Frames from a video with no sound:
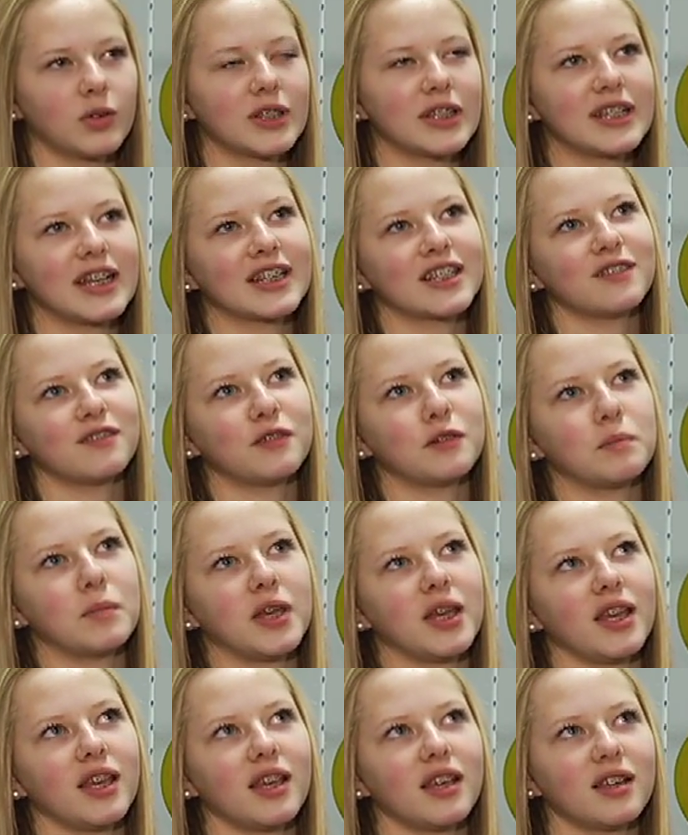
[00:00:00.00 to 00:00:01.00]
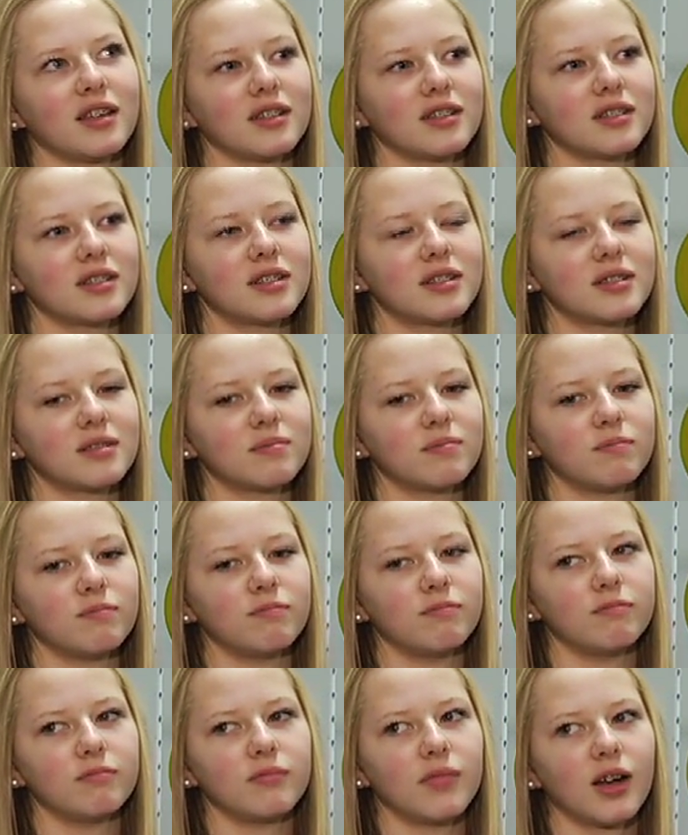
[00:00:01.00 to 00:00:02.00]
What's next for me is
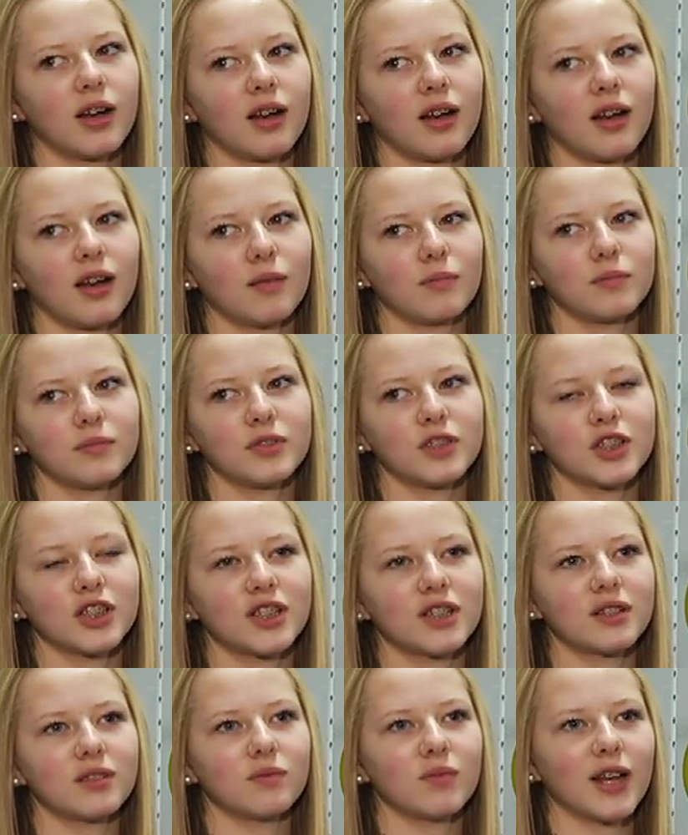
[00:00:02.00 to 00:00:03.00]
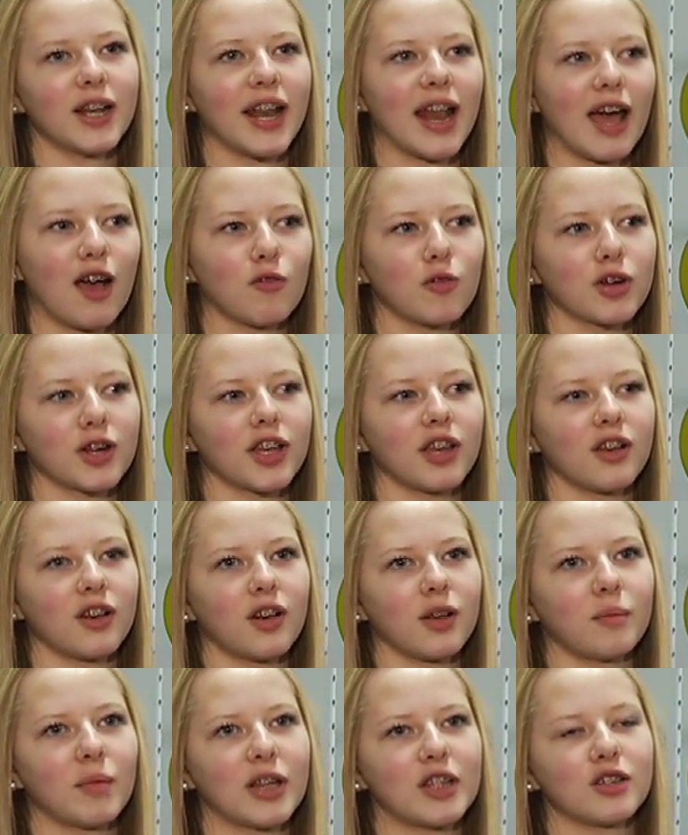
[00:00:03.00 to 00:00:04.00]
um, just right now working
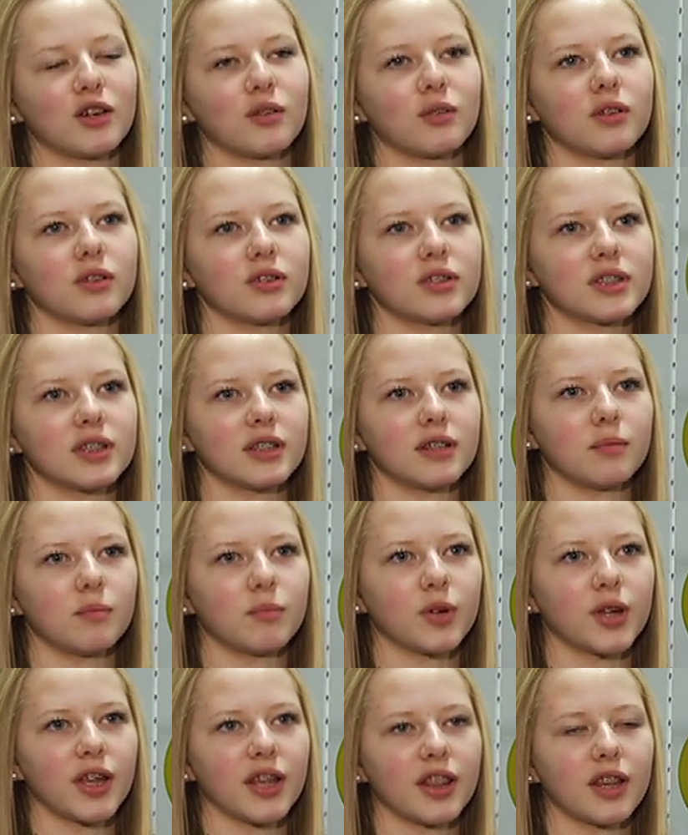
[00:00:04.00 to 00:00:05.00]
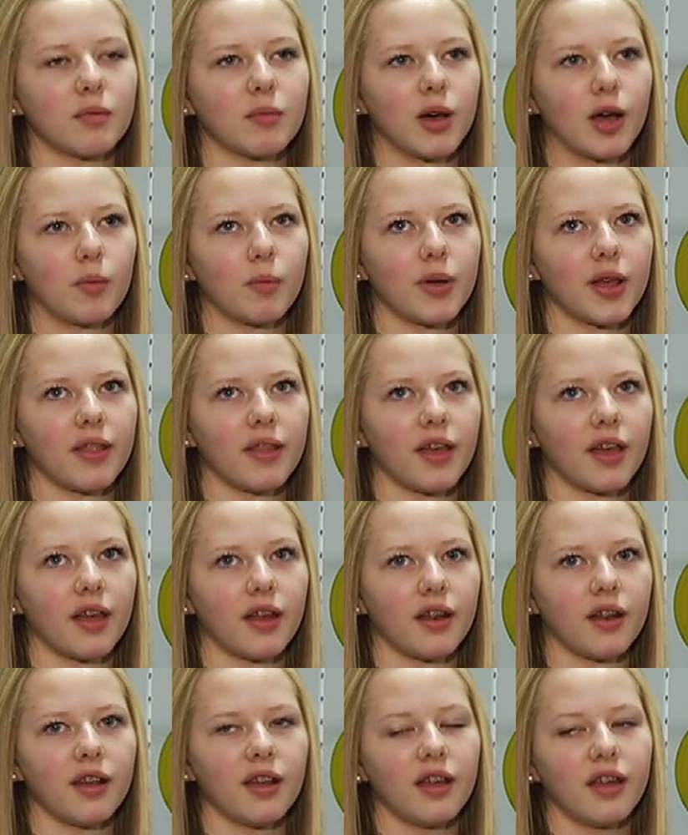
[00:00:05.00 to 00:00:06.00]
on my totals and bringing them up, and
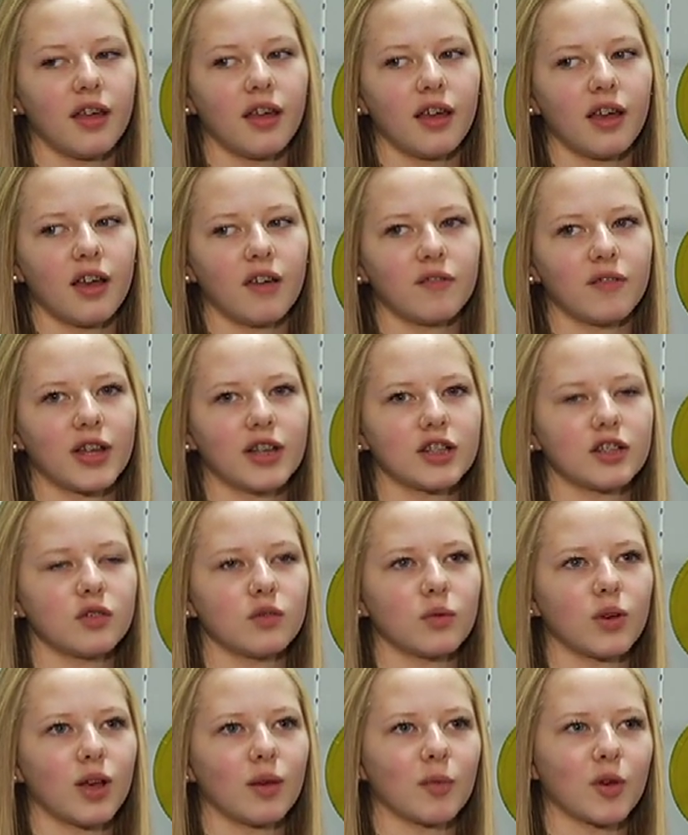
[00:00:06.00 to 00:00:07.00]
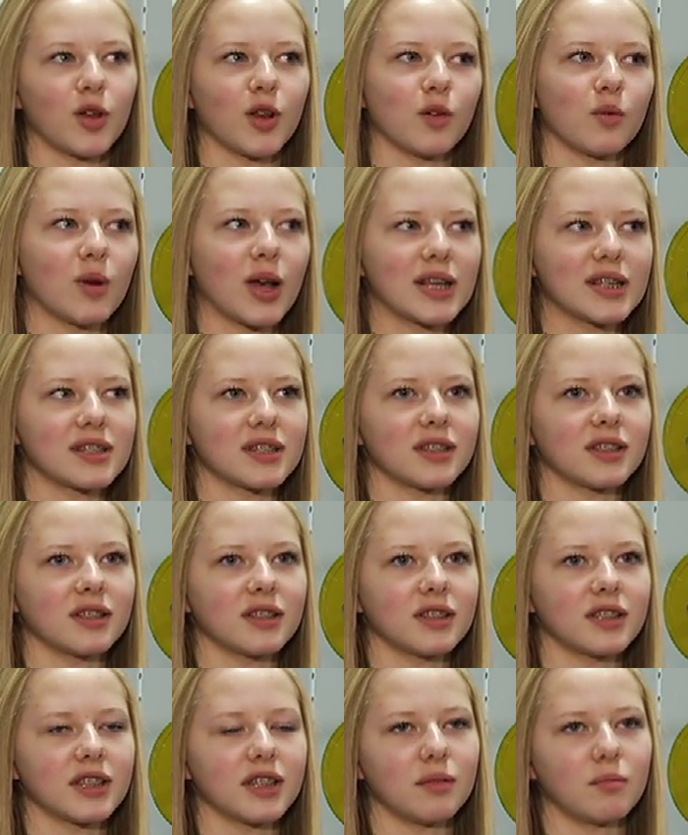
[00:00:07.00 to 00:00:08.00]
then event. Well, I'm going to
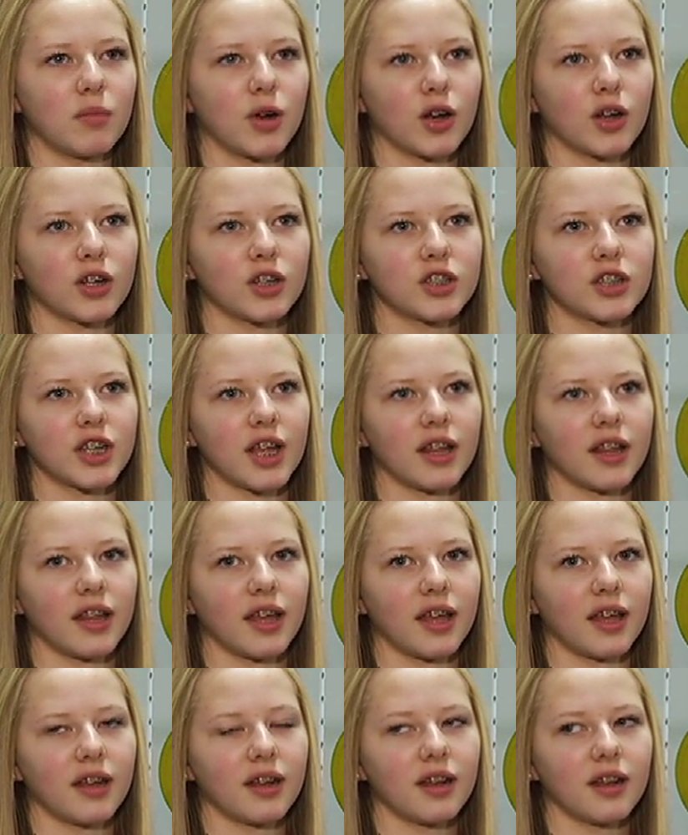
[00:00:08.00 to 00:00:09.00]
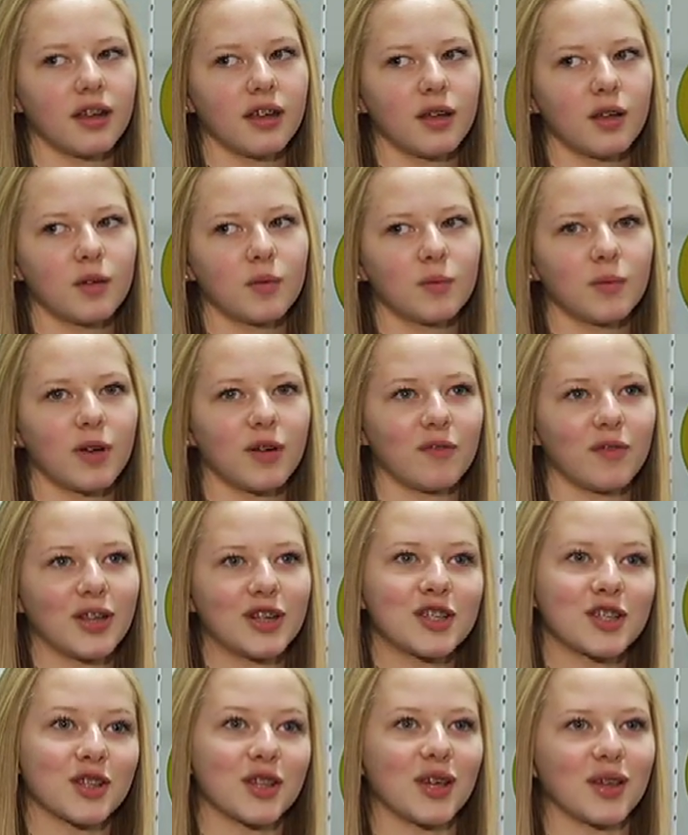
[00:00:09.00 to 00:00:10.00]
Westerns in March, and then
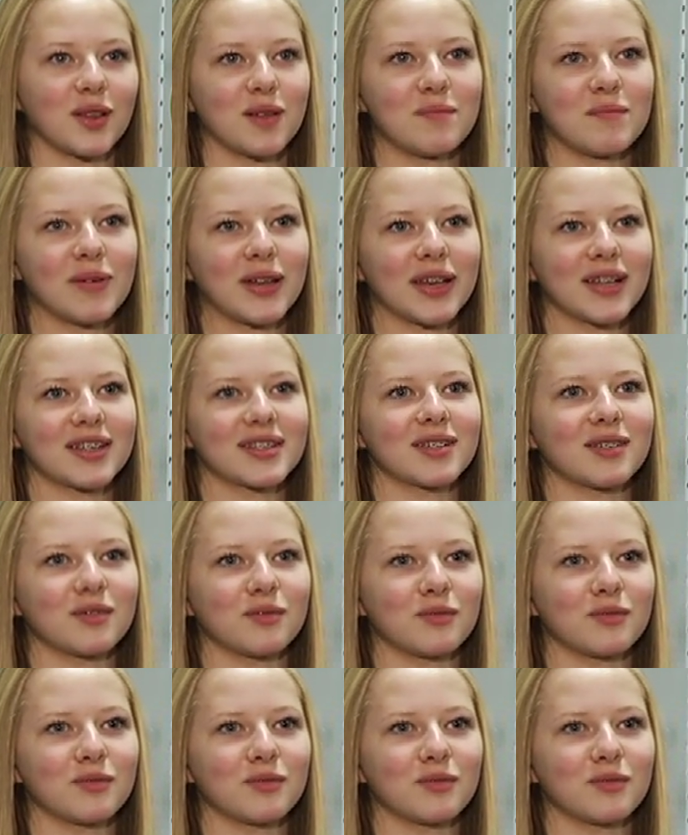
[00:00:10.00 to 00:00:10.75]
eventually Olympics,